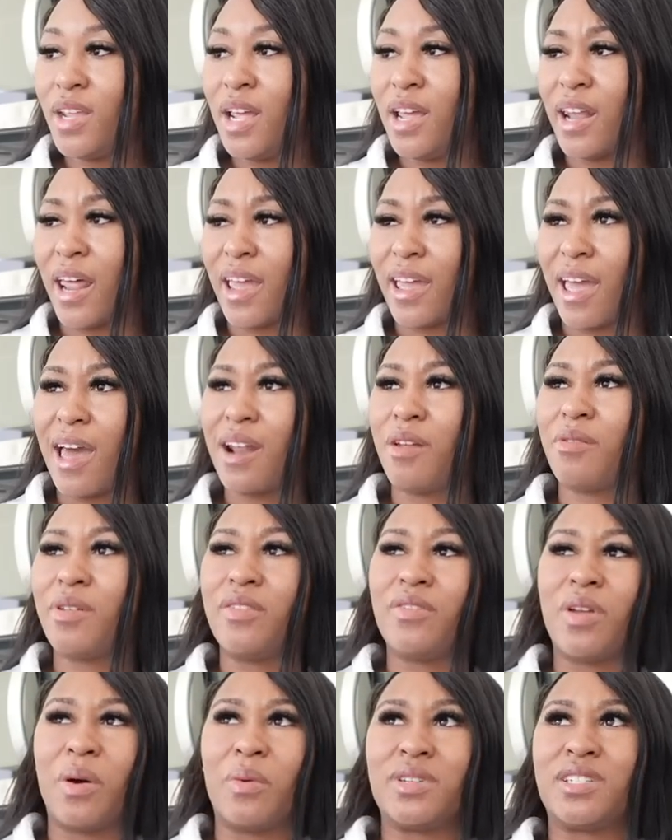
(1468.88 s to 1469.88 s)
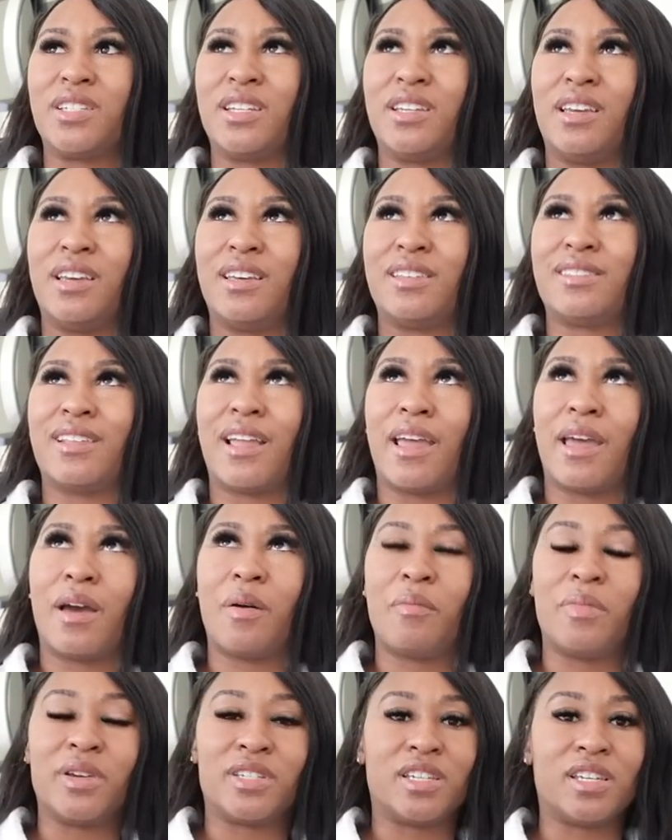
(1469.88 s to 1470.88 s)
like, I don't even know what she is
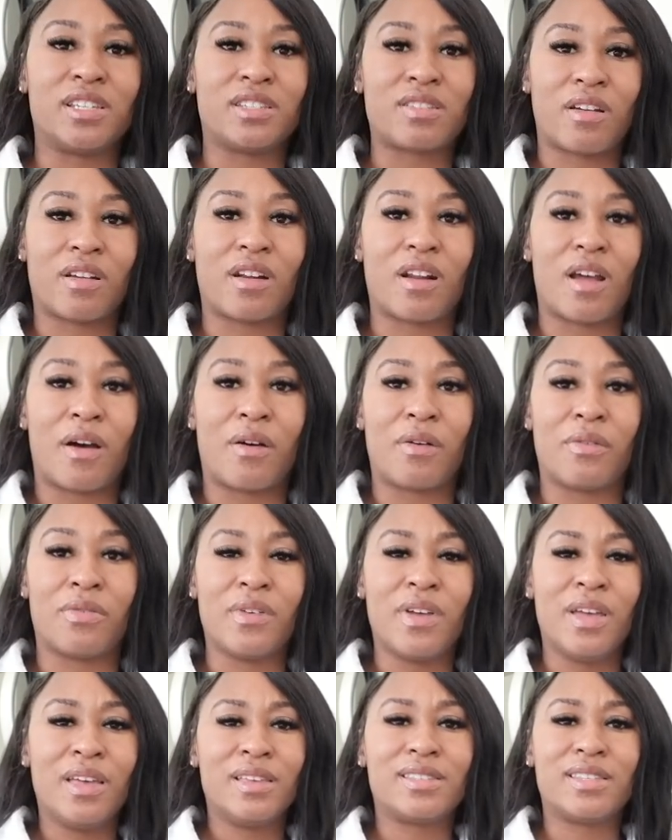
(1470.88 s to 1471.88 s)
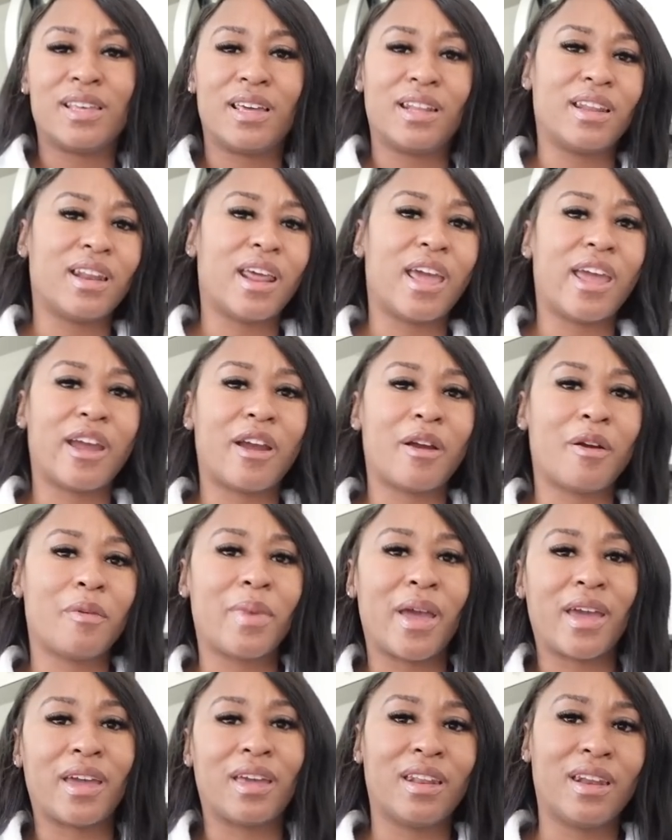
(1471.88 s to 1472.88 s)
now, but she started off selling hair
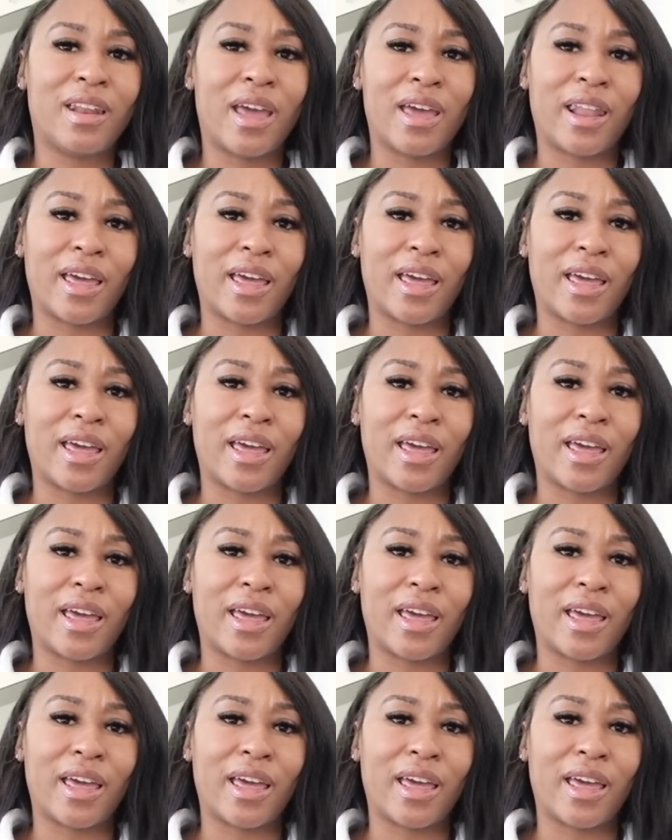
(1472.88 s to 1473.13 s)
back in the day.